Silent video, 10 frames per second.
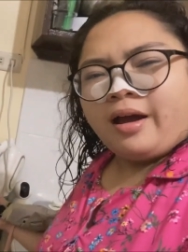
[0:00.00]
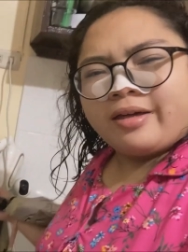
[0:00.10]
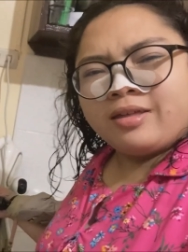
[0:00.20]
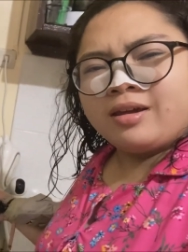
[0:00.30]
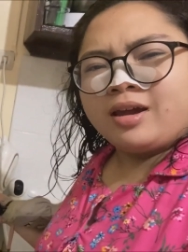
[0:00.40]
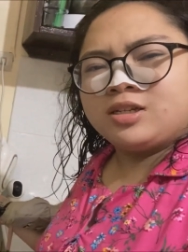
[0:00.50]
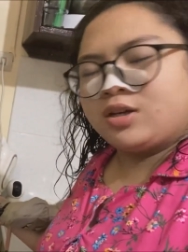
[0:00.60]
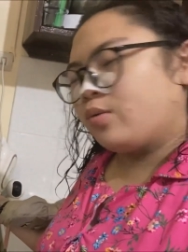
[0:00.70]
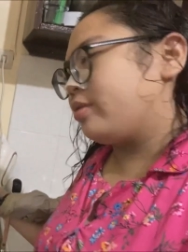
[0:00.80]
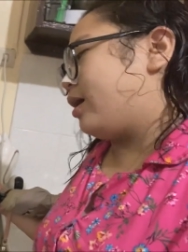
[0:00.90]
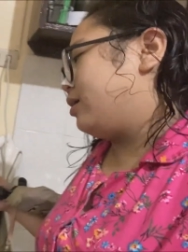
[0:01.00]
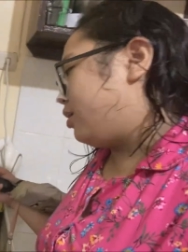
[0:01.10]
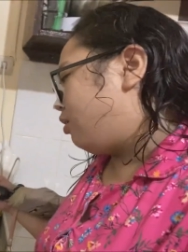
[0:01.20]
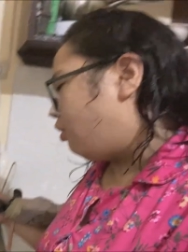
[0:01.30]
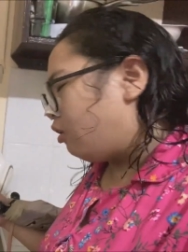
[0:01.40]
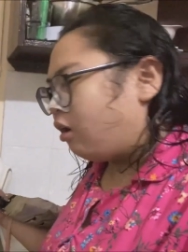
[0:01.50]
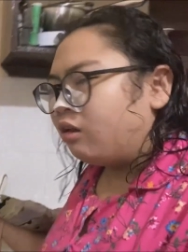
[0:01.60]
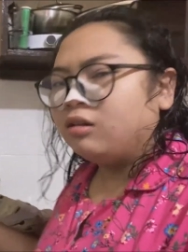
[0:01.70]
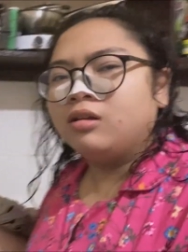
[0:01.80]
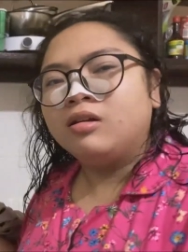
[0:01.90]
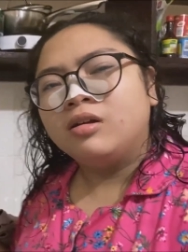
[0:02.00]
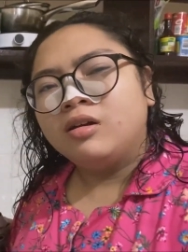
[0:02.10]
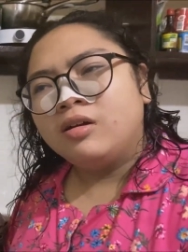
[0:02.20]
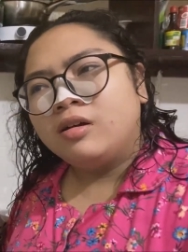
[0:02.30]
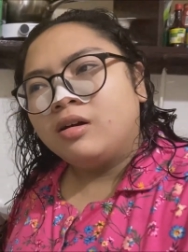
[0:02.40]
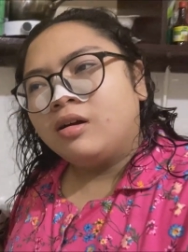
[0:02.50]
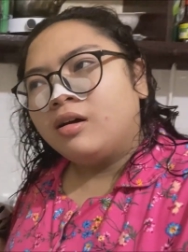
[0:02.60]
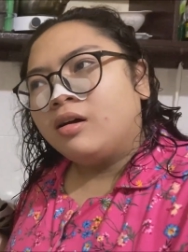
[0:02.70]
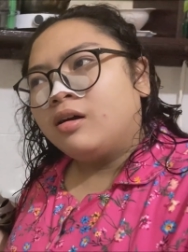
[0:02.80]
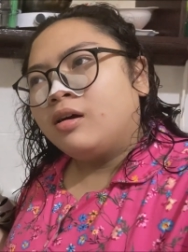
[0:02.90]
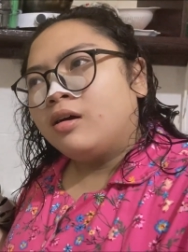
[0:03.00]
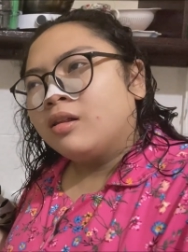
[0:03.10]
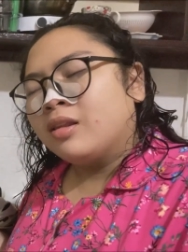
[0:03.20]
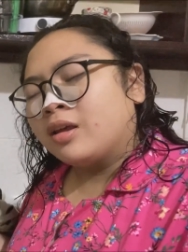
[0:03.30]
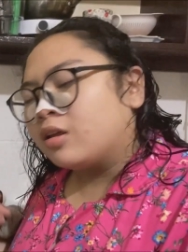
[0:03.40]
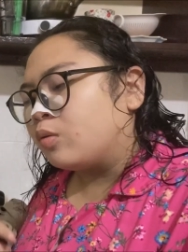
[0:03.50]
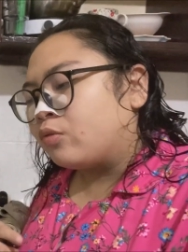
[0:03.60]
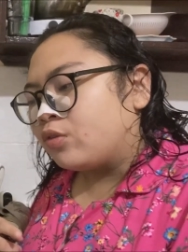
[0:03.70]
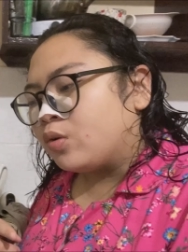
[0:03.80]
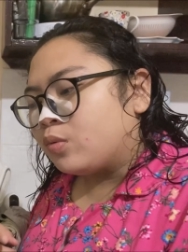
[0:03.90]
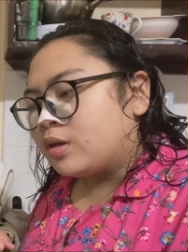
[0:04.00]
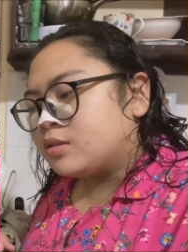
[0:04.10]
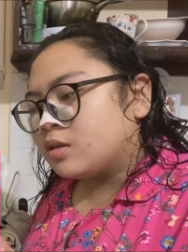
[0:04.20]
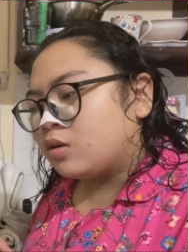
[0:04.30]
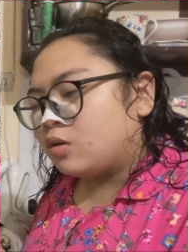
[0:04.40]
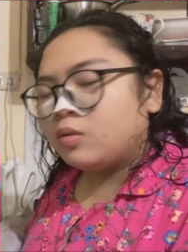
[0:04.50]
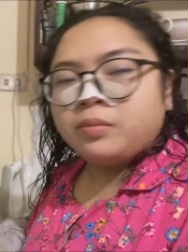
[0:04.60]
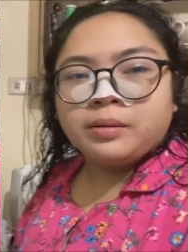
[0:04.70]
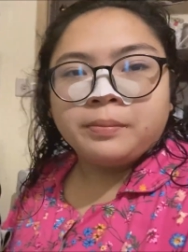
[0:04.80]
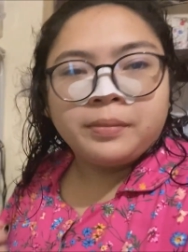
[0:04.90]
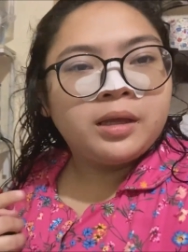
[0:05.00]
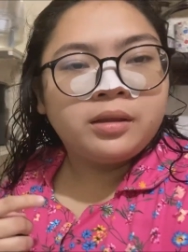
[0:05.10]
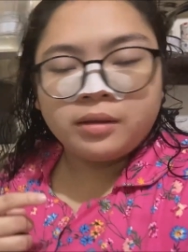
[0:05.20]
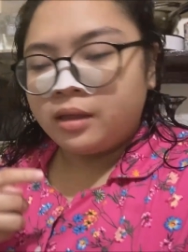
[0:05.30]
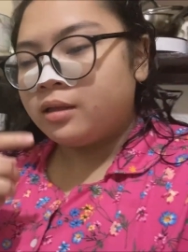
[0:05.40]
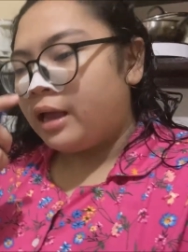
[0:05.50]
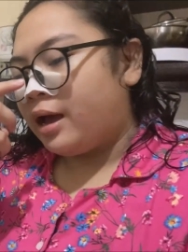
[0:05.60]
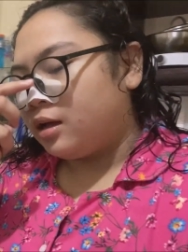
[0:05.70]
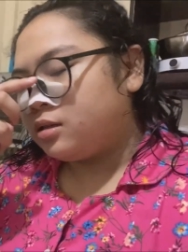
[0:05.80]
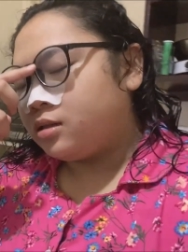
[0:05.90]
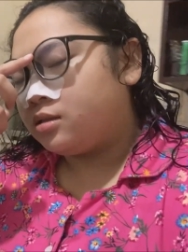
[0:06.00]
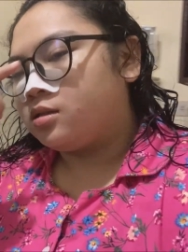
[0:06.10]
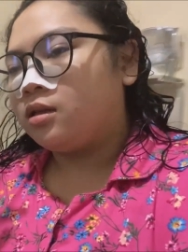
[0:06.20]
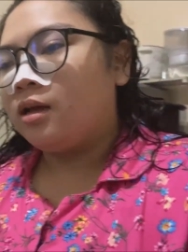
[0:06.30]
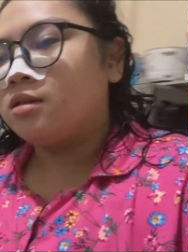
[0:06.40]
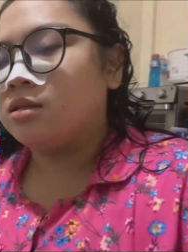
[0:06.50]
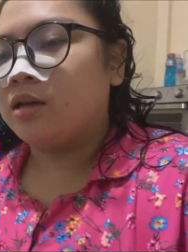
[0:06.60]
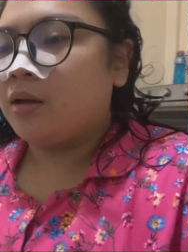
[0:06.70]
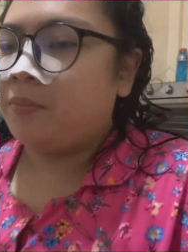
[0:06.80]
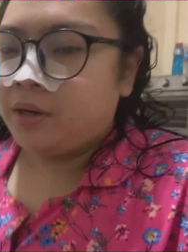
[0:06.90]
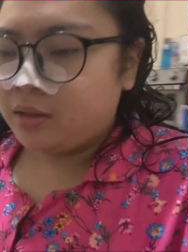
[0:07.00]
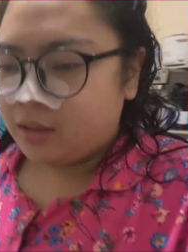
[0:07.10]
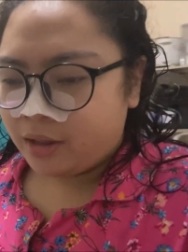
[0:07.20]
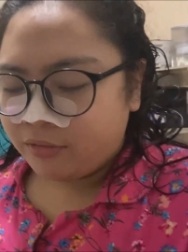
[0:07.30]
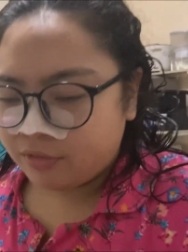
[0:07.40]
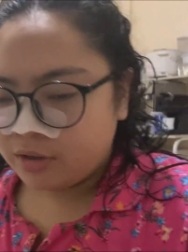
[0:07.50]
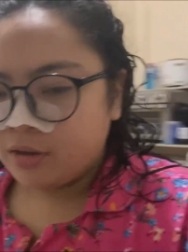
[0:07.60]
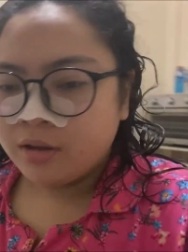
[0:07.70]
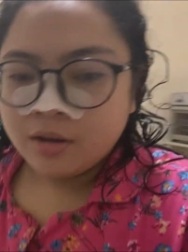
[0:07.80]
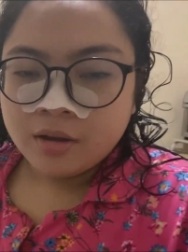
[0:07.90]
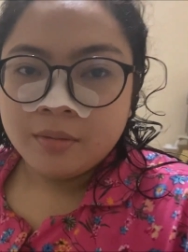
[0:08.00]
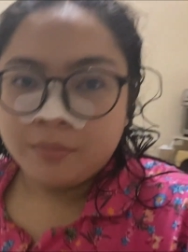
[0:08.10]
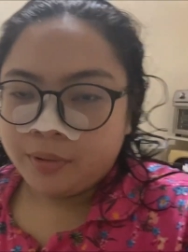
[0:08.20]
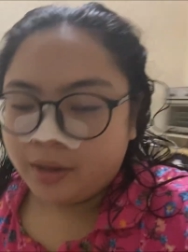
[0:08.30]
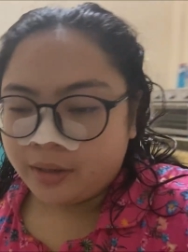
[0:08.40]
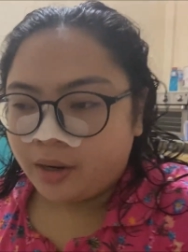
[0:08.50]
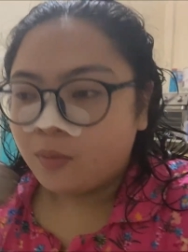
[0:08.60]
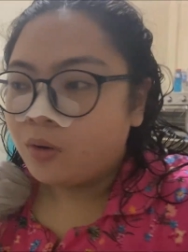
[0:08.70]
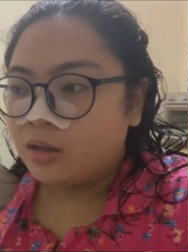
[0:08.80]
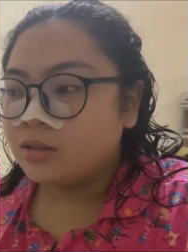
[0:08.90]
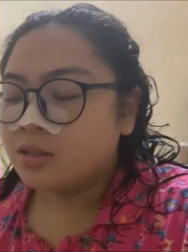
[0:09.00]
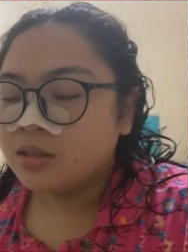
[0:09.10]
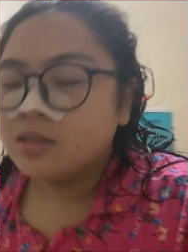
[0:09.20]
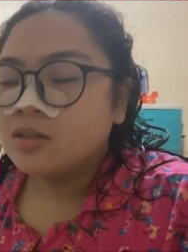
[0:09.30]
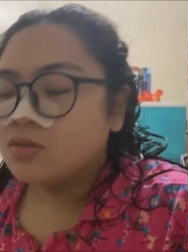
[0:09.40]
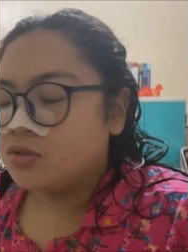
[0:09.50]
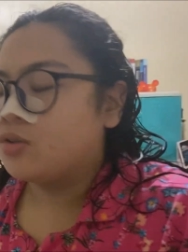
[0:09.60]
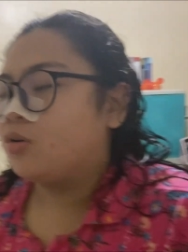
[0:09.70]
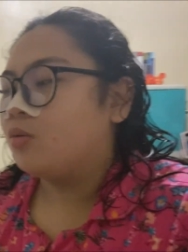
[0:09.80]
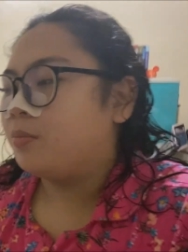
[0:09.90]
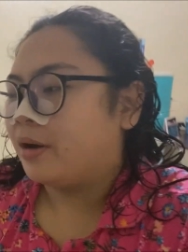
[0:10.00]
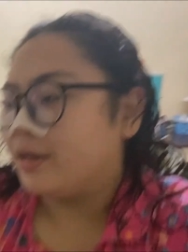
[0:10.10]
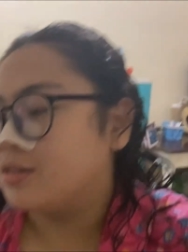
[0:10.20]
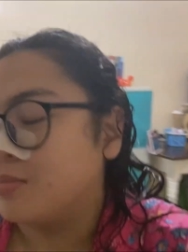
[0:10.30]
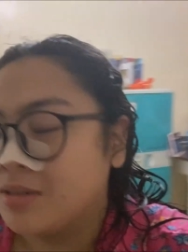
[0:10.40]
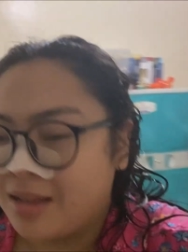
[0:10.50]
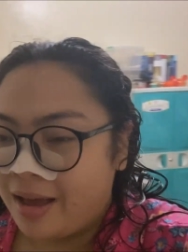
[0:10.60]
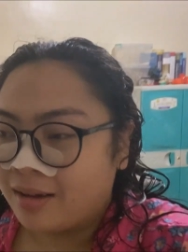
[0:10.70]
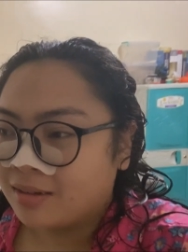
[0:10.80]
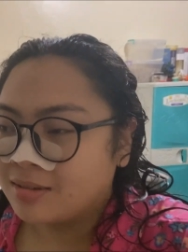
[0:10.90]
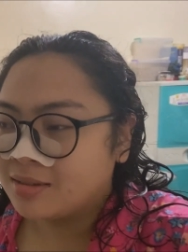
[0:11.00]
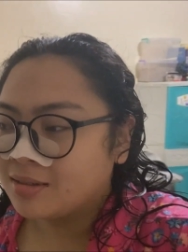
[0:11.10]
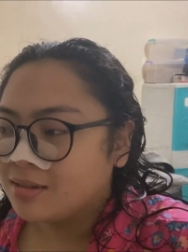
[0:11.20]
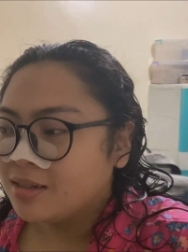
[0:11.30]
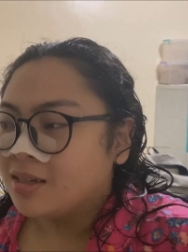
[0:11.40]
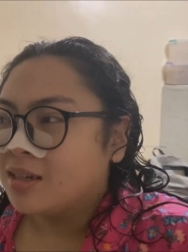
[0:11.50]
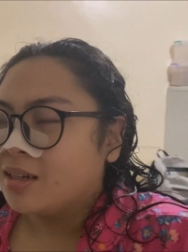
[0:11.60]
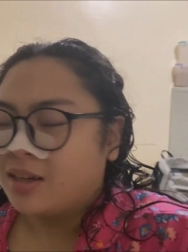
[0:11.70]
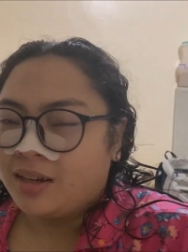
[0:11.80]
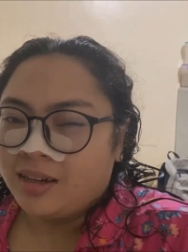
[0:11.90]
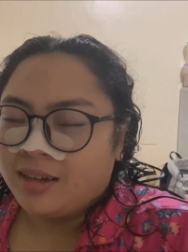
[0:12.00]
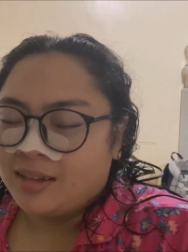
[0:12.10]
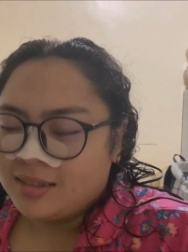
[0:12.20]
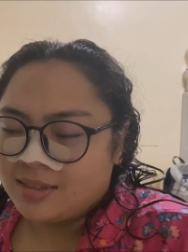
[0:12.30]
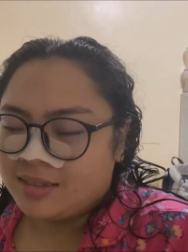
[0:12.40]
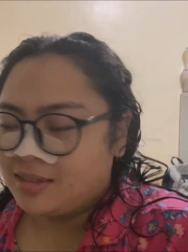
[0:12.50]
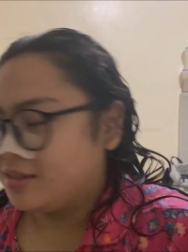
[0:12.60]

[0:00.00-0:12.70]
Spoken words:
I think I showed that in a haul like a few weeks ago. It still has like a minute left, but I want to go buy some snacks because